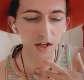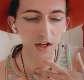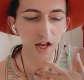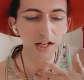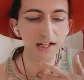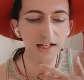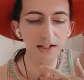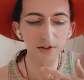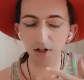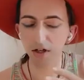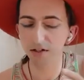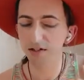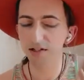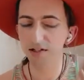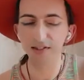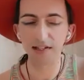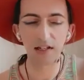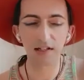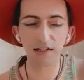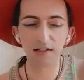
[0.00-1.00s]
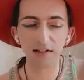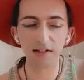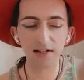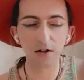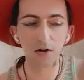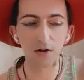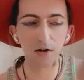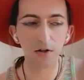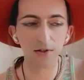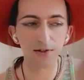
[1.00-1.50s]
intro to Solidity
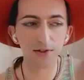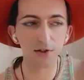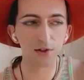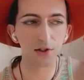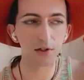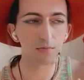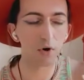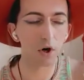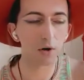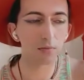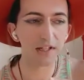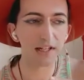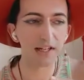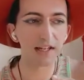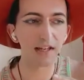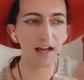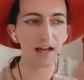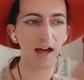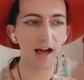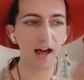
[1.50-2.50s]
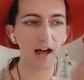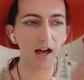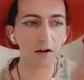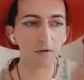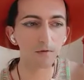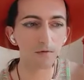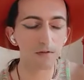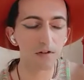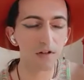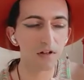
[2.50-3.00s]
course. You should probably
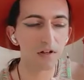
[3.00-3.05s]
have